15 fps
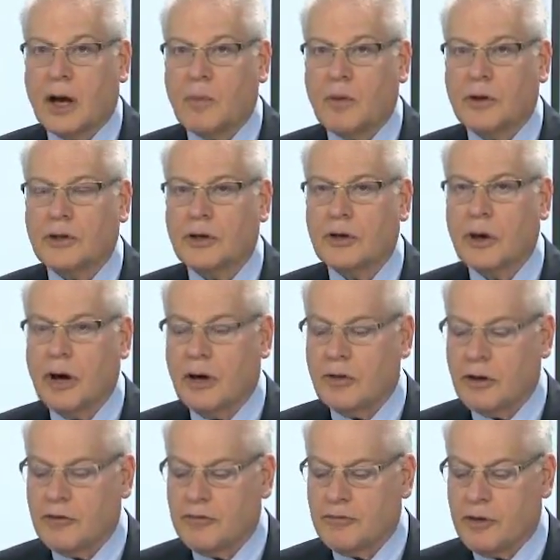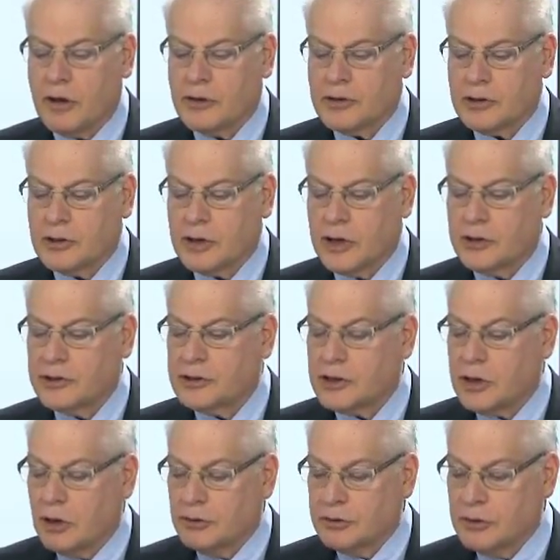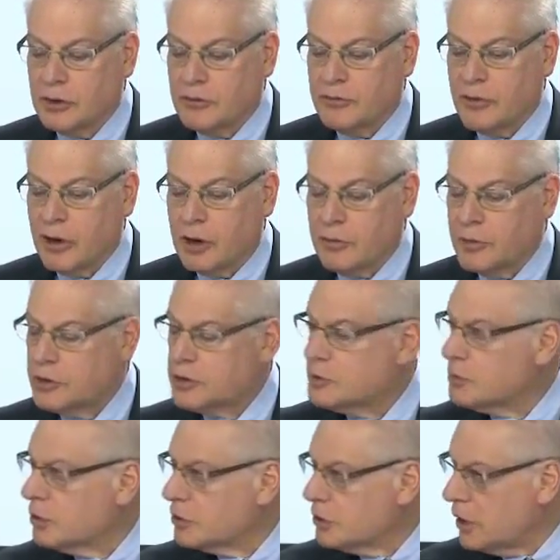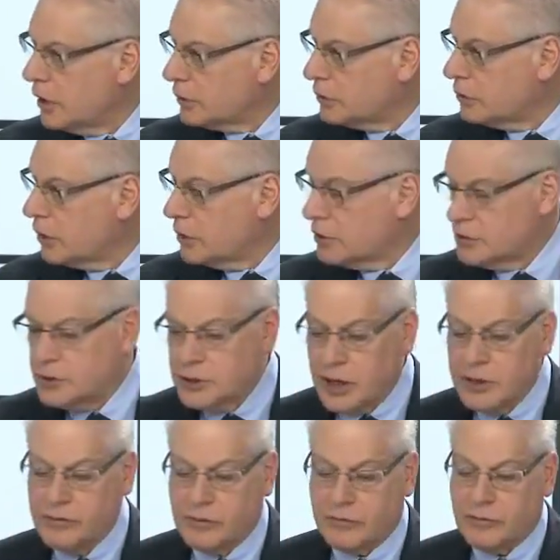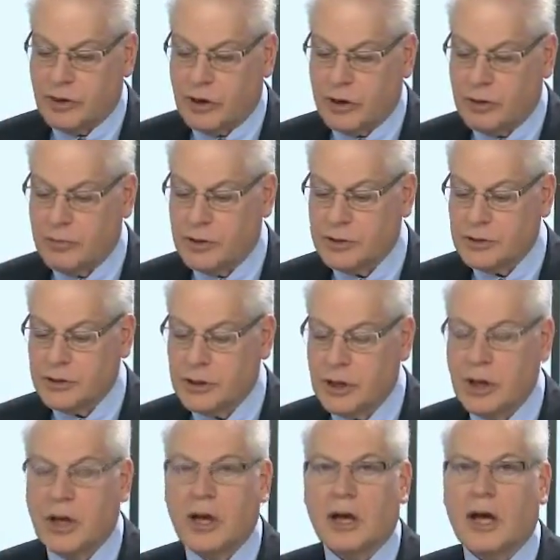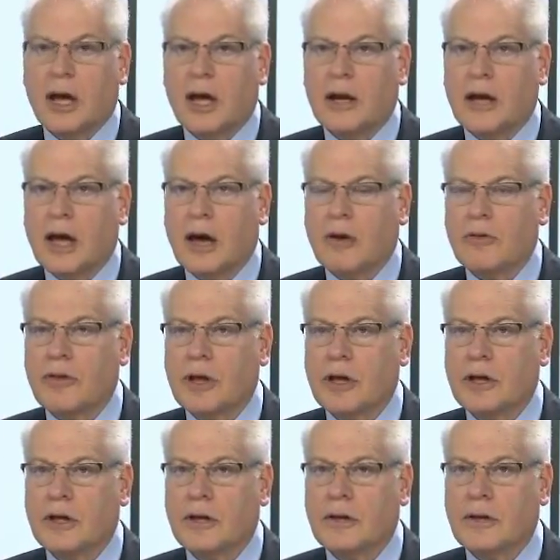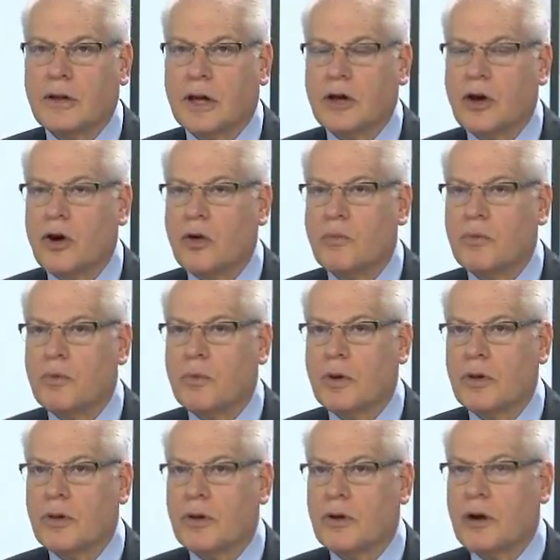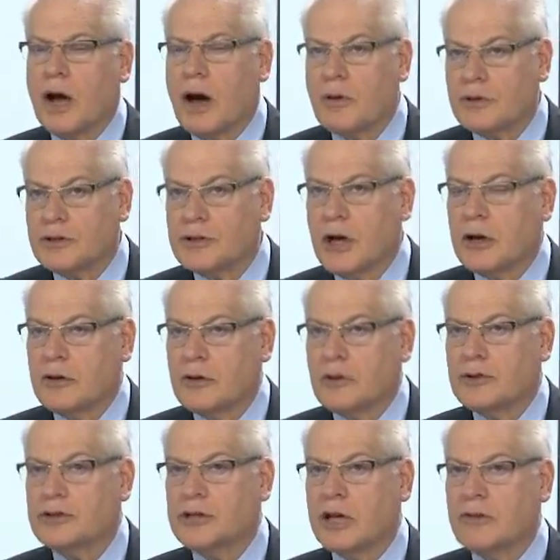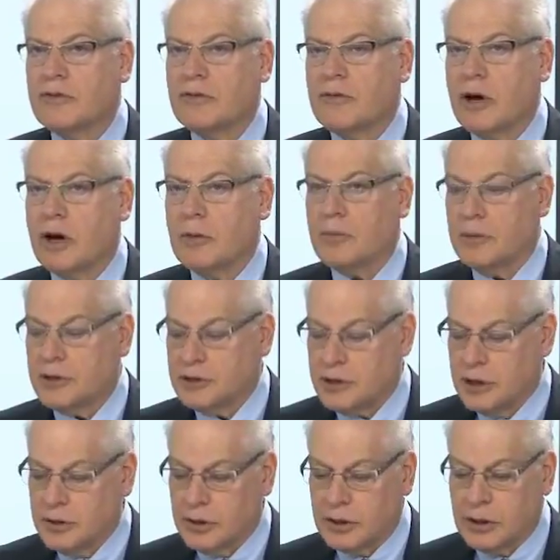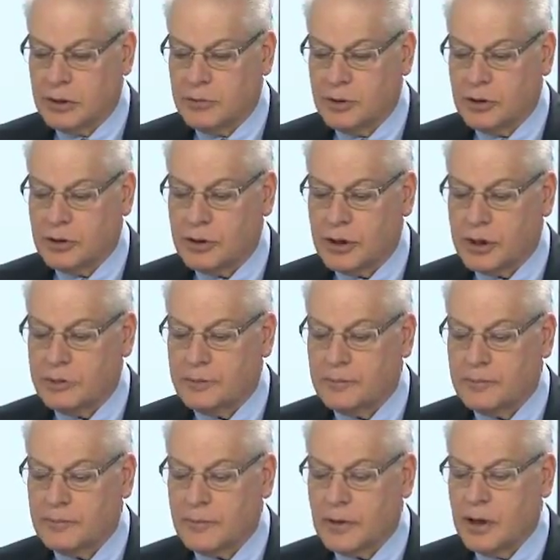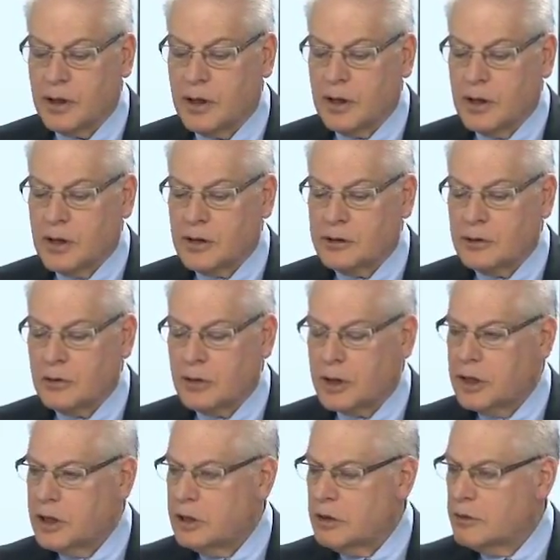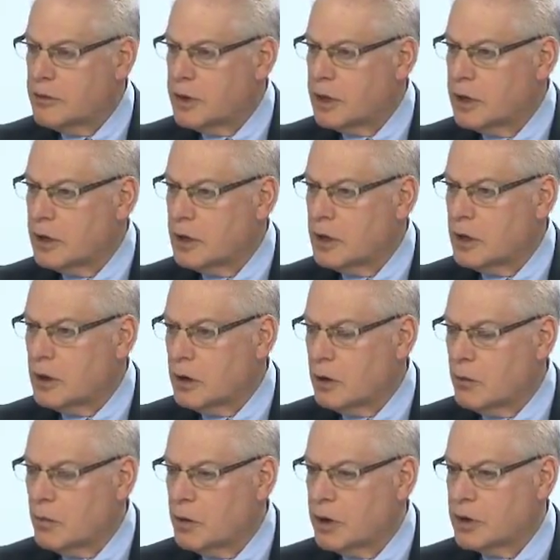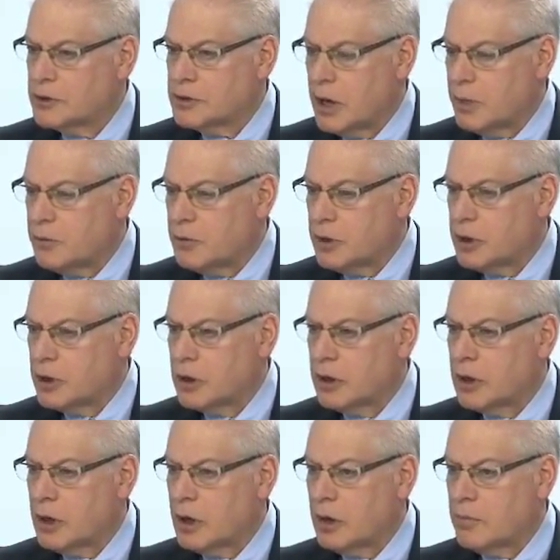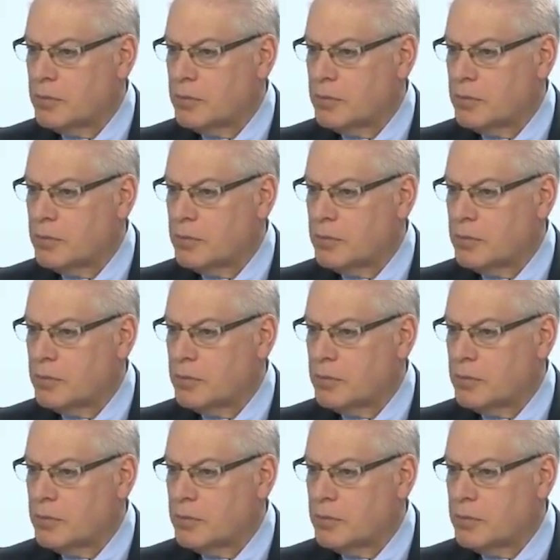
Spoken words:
I want to know how they function in sheltered environments, protected and safe environments, and how they cope when they're outside of those safe environments in the community. So the key thing when examining